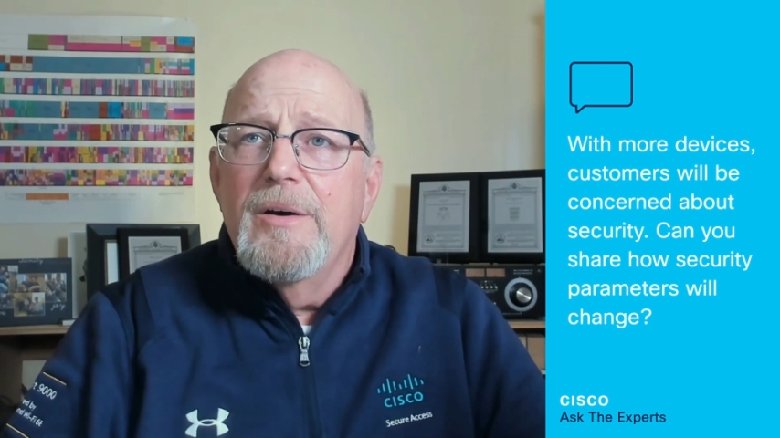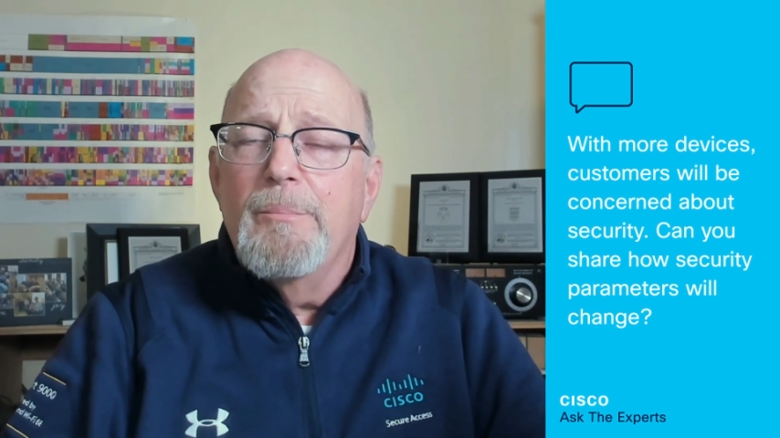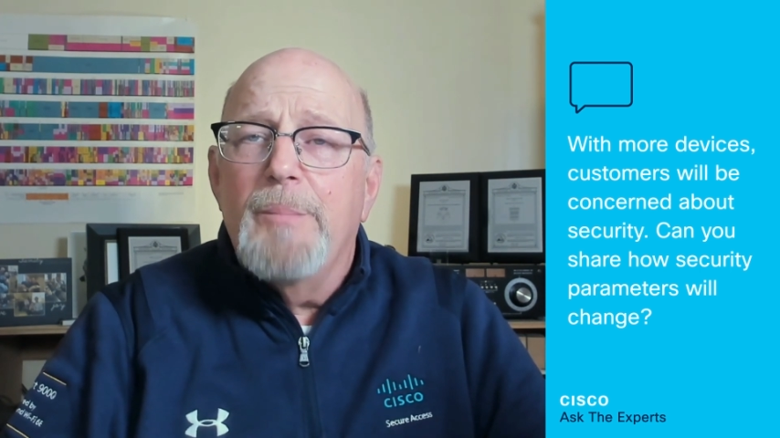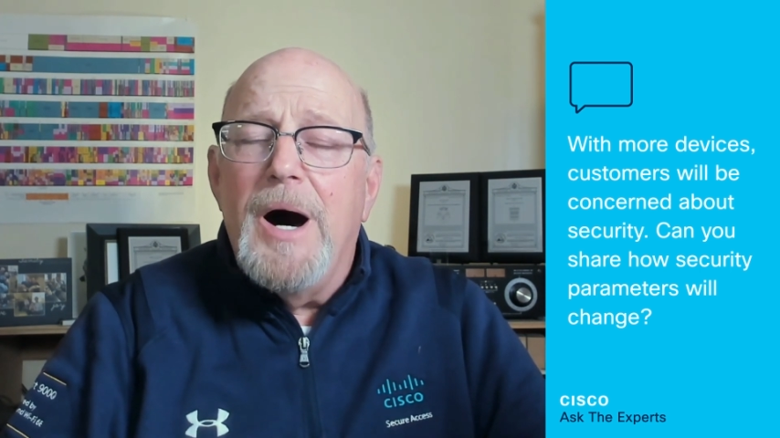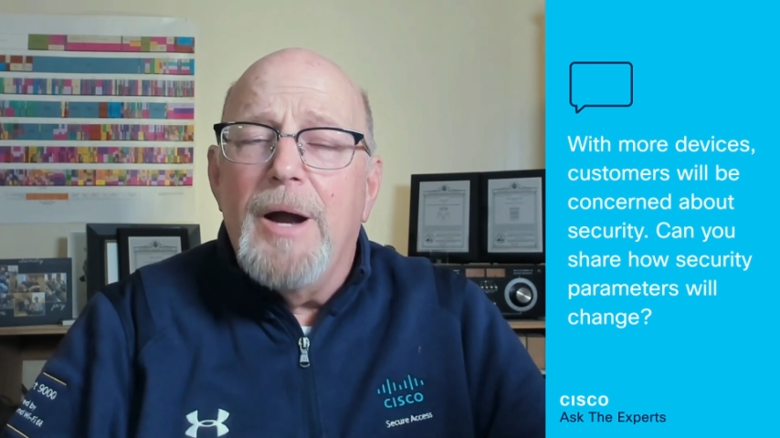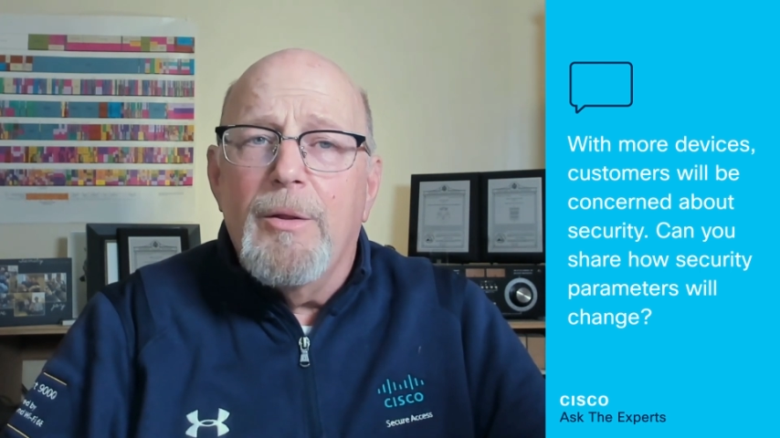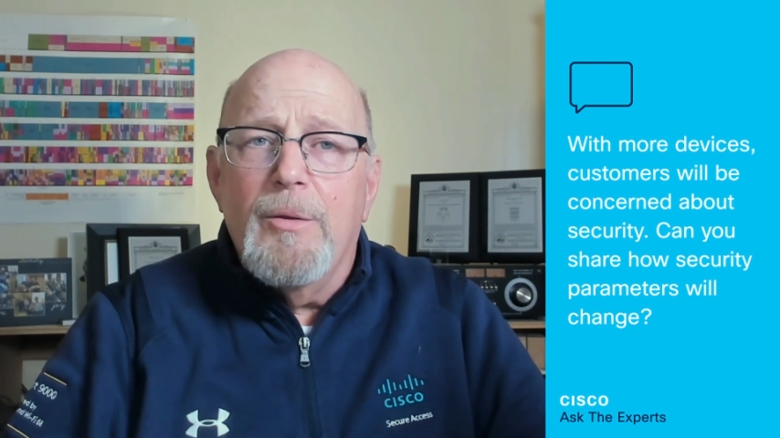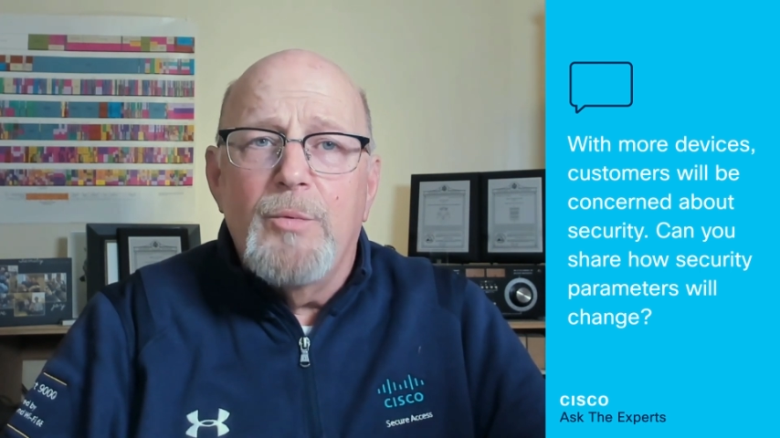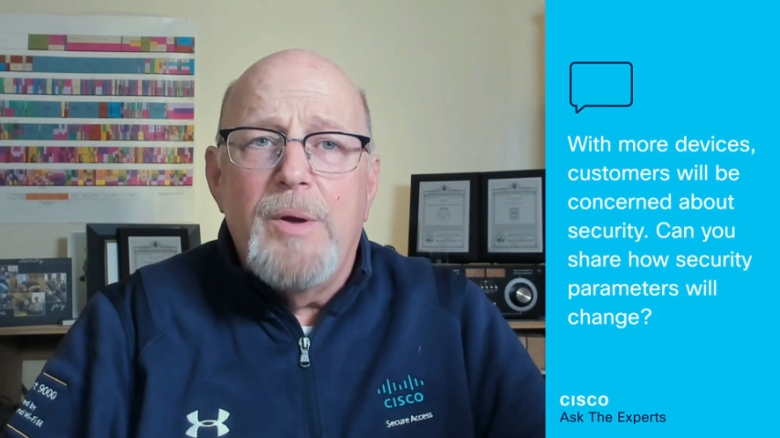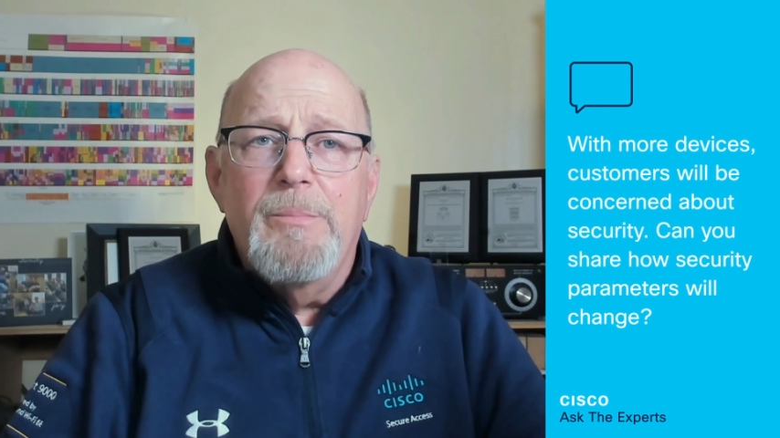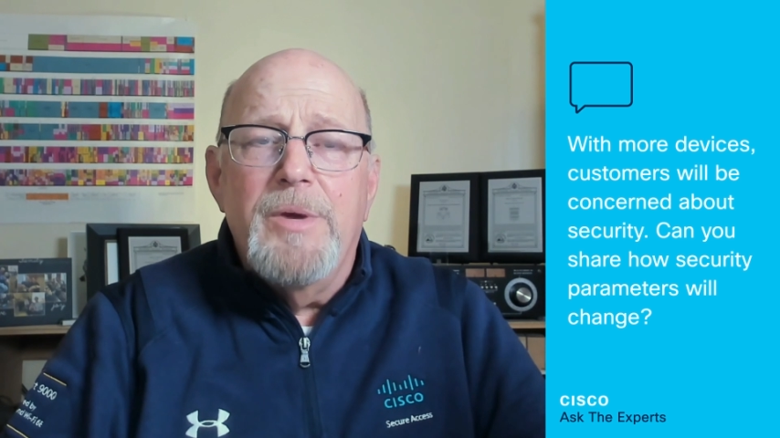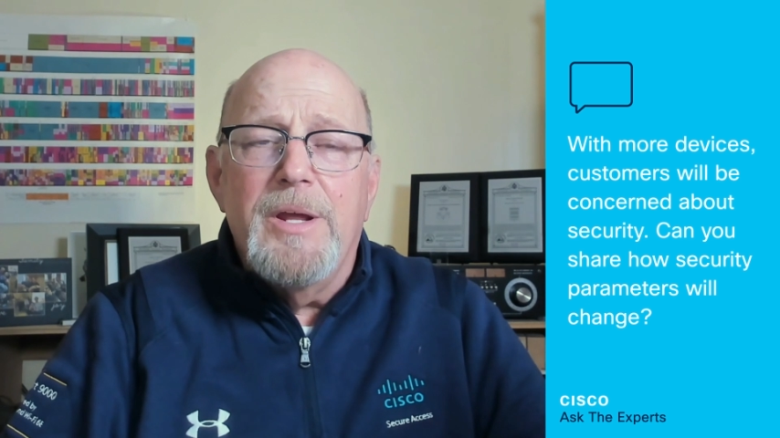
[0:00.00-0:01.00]
model that
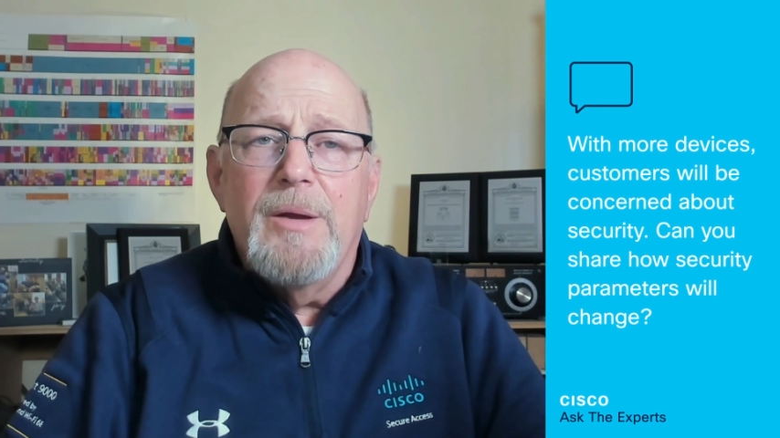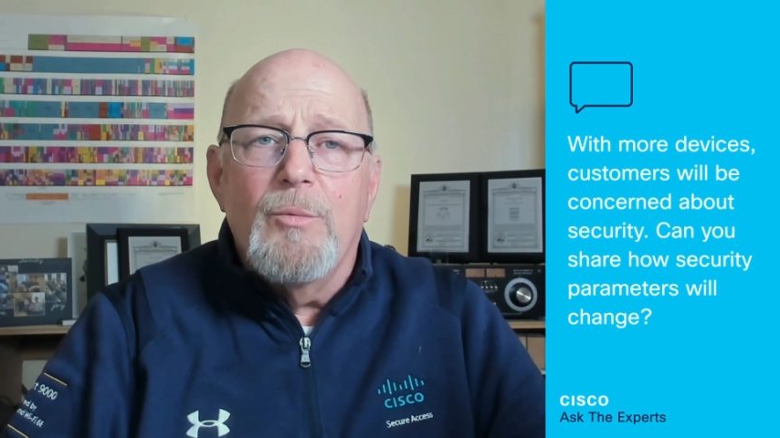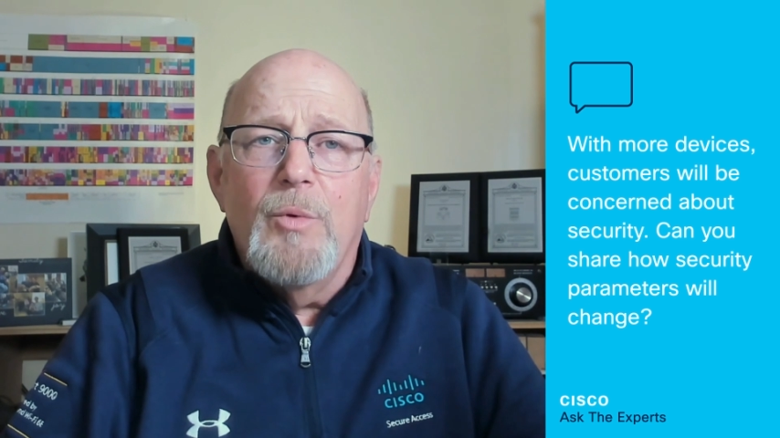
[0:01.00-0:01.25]
we've been in.